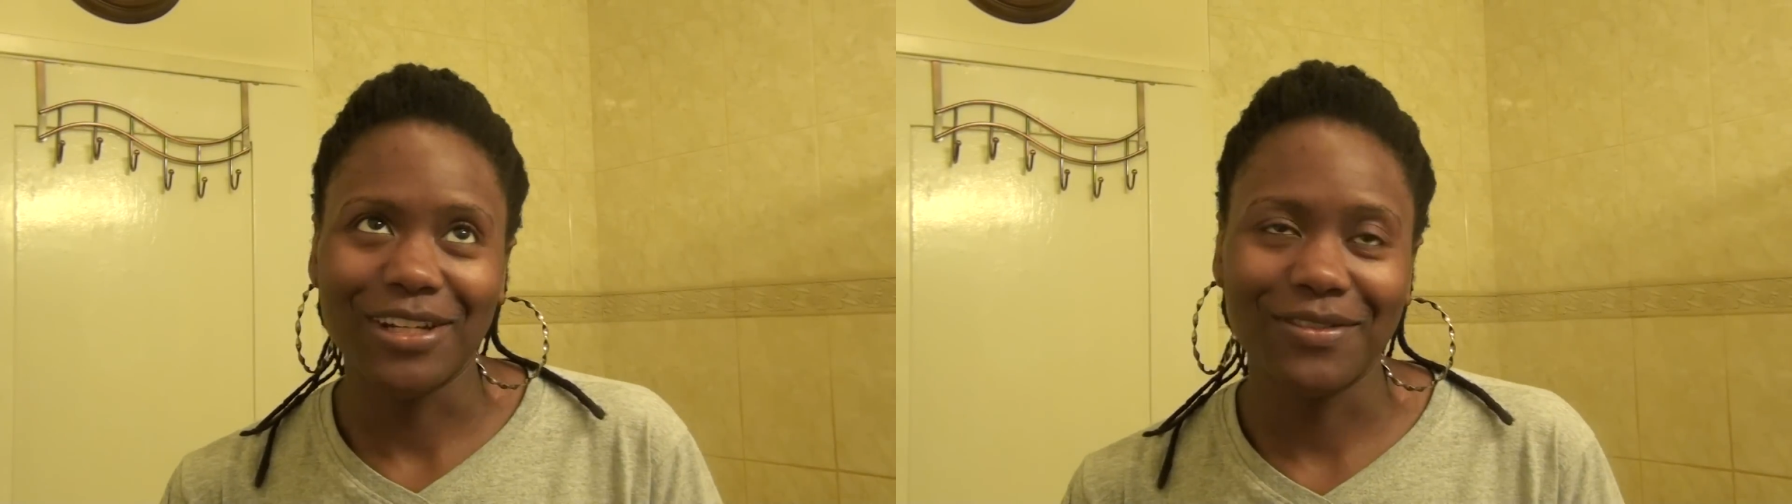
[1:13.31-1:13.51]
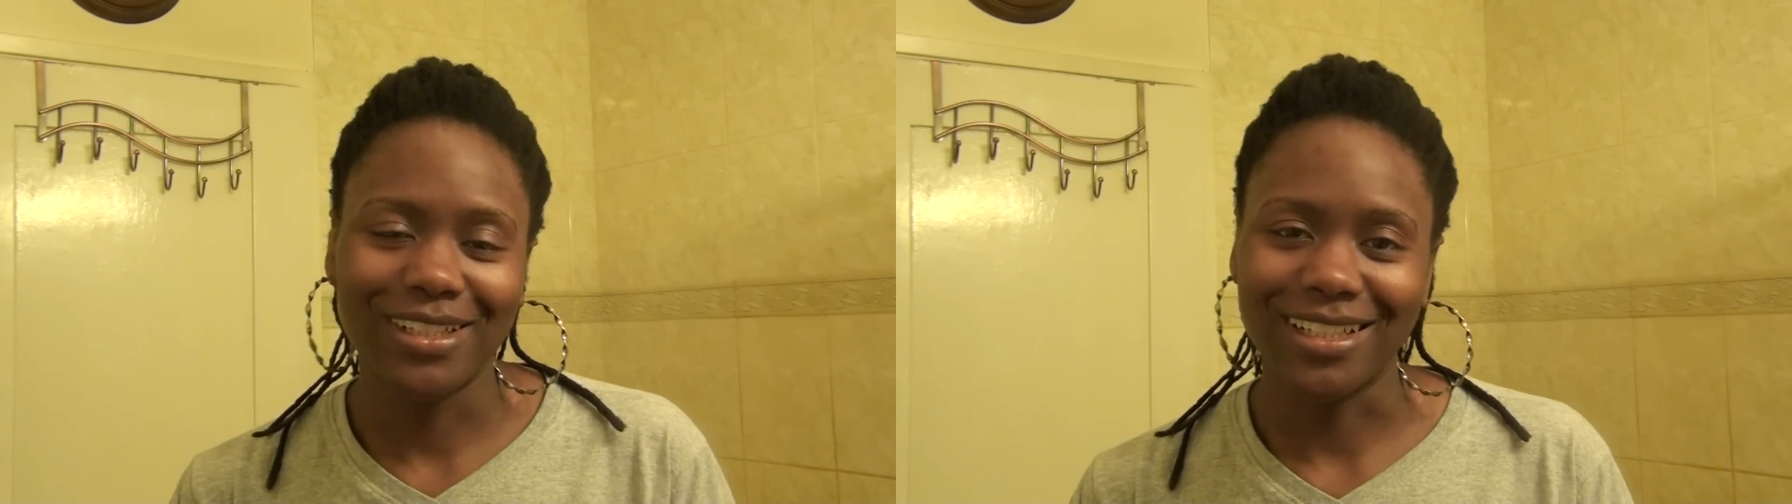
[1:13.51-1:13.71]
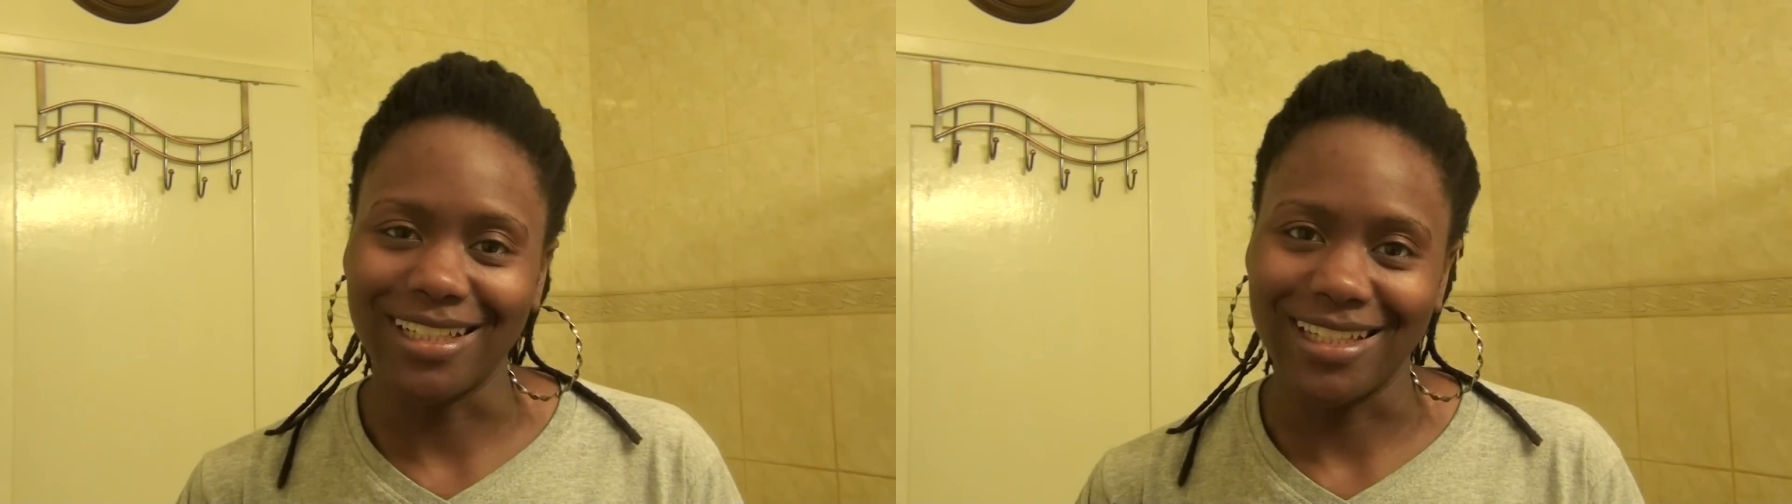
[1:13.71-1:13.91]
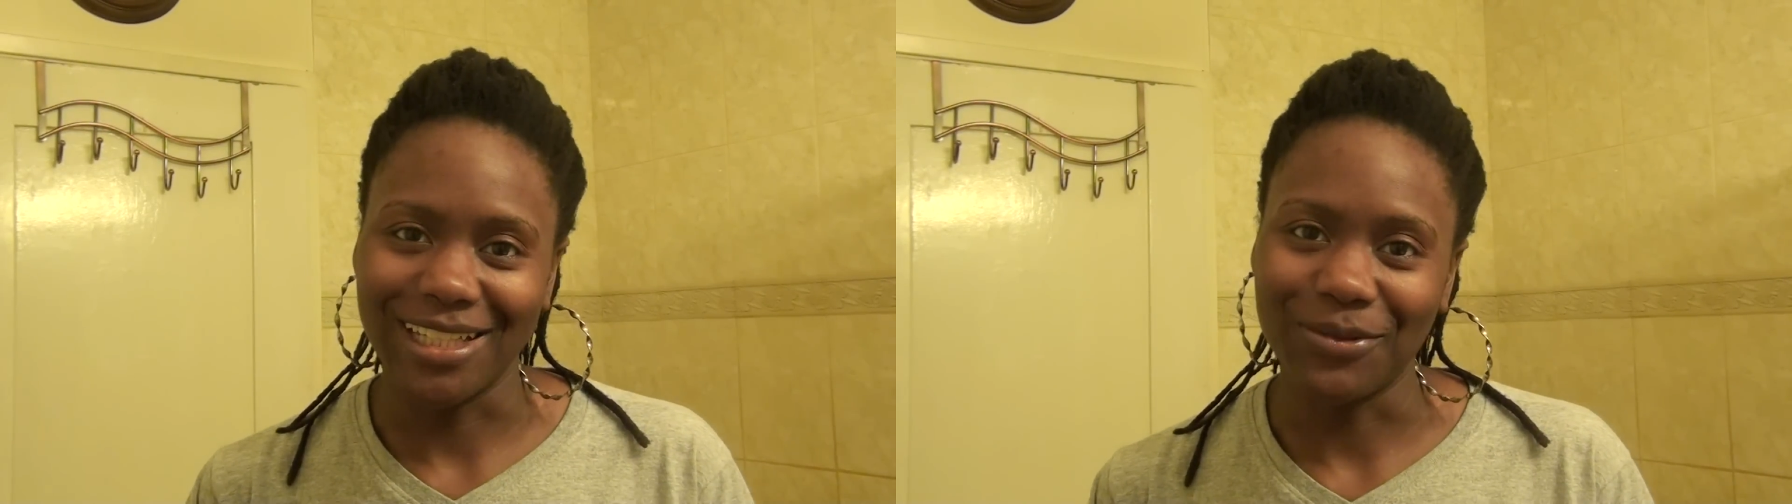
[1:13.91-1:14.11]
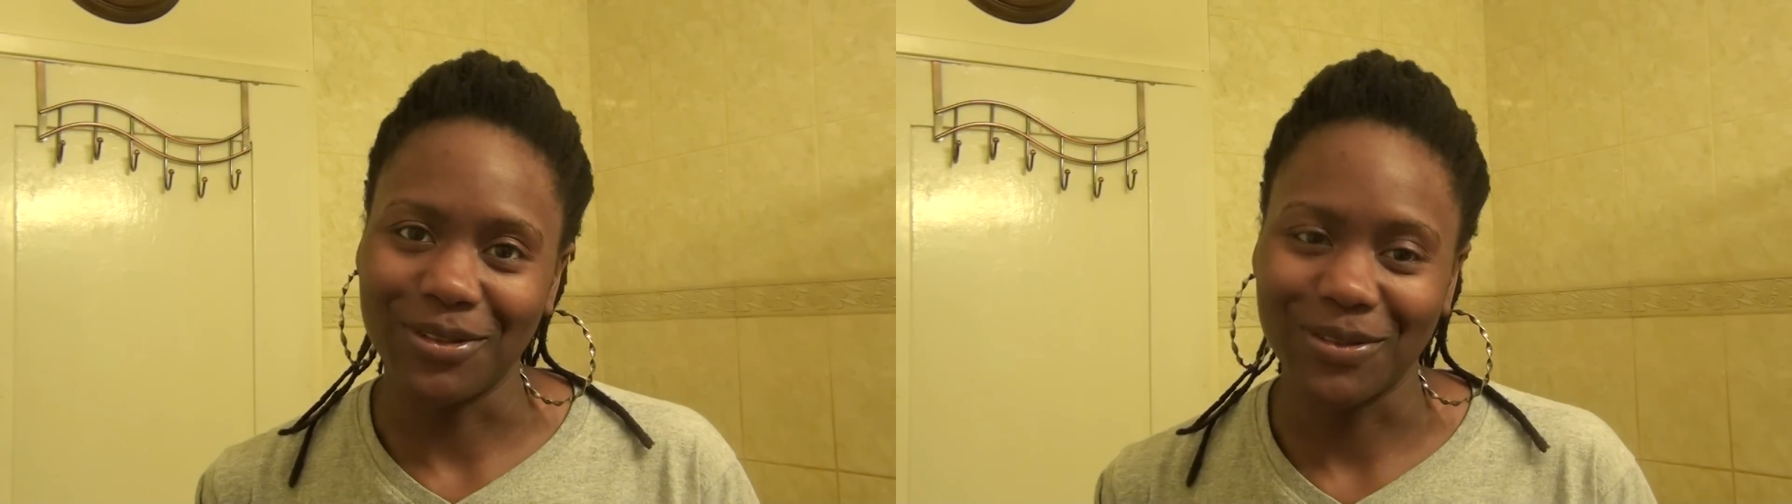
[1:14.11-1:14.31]
never done
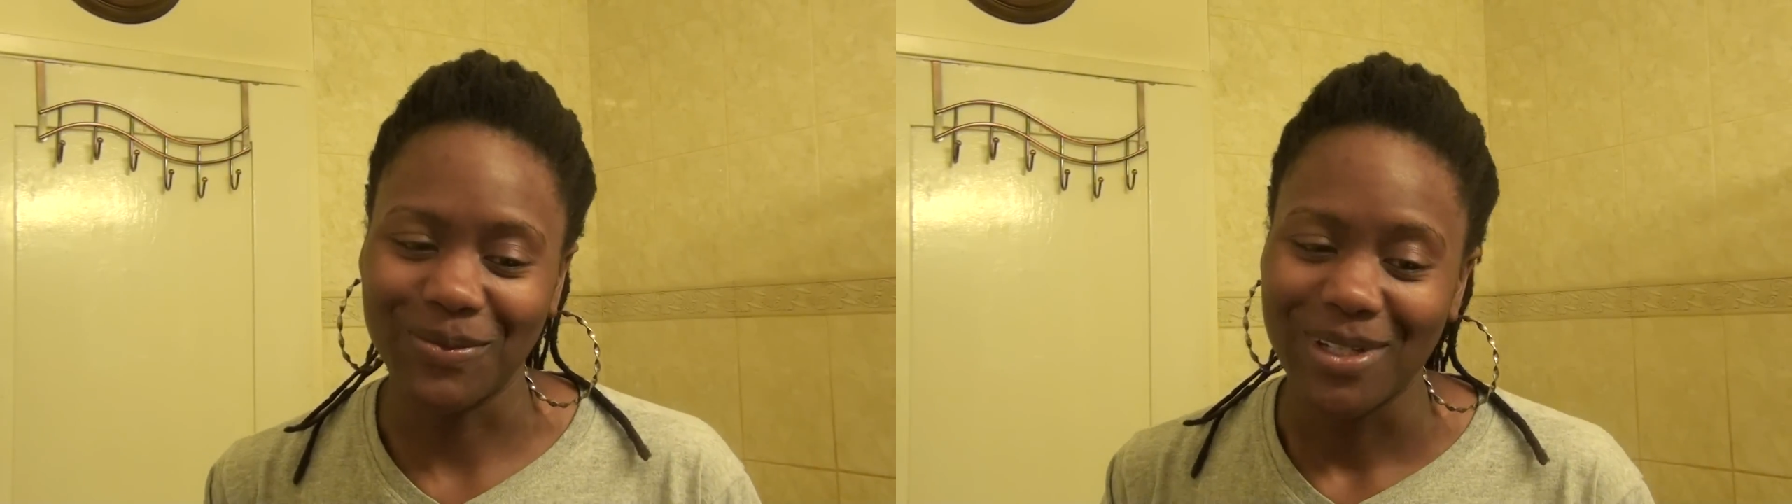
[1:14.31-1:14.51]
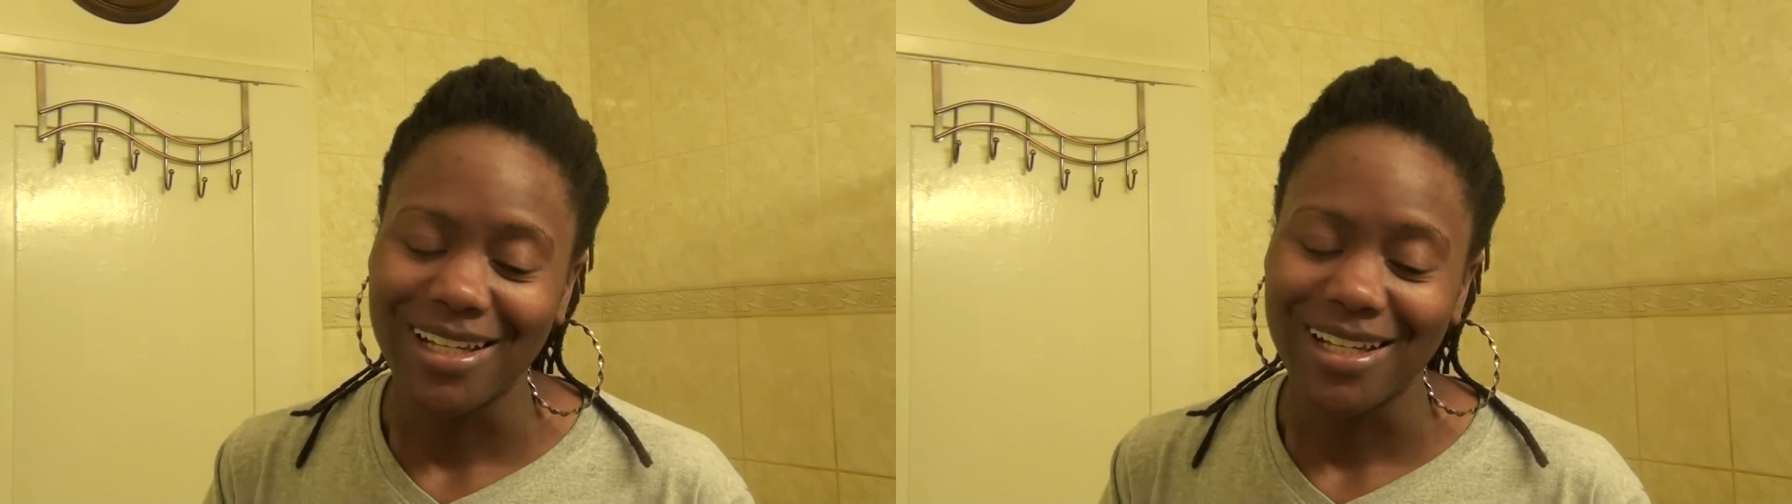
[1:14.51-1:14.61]
anything with them.